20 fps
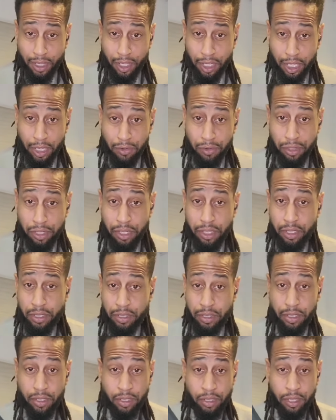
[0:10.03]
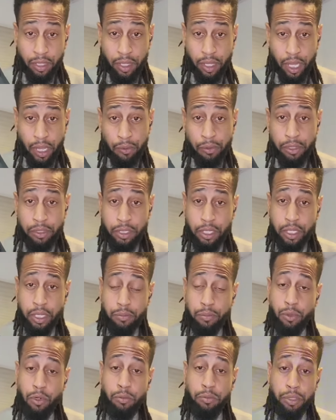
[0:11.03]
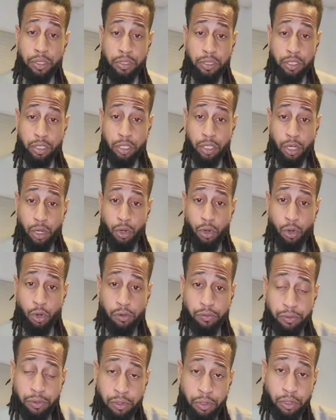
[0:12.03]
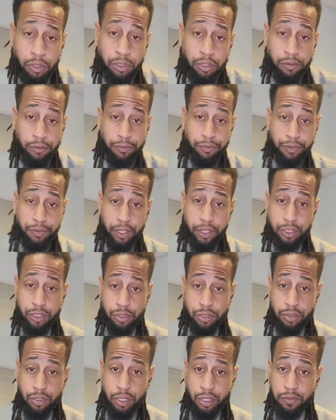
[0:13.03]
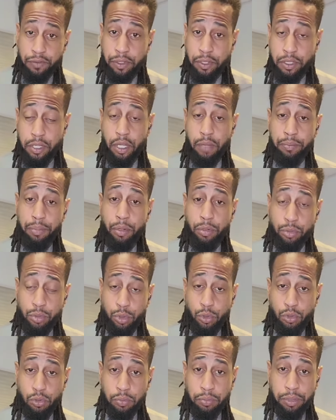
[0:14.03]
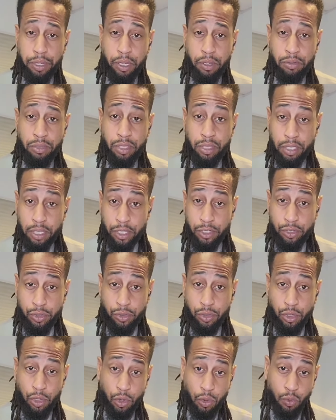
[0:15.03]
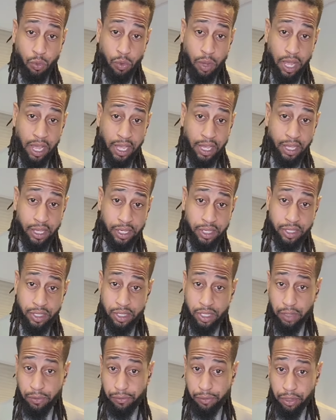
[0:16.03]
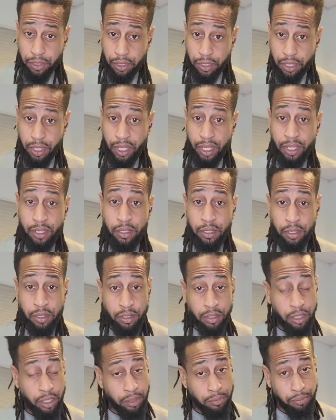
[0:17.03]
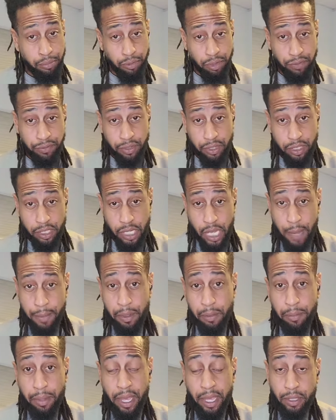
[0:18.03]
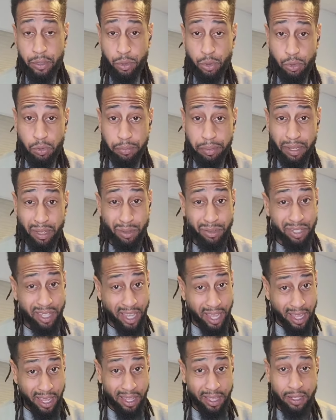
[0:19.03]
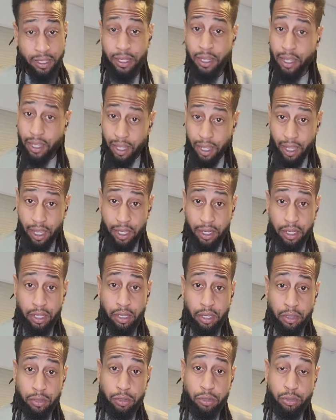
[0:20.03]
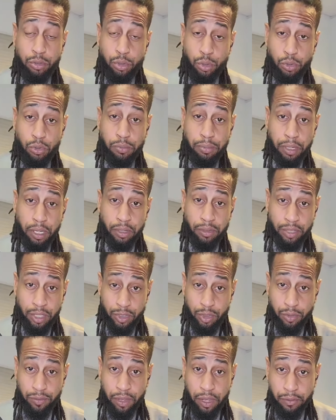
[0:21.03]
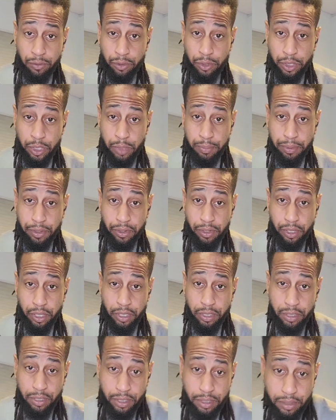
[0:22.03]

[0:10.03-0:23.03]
Here it is. I want to take a moment to go over the features of the Tempo tool belt to let you know why it is different than the previous DiamondBack tool belts and any other tool belt that you've ever experienced.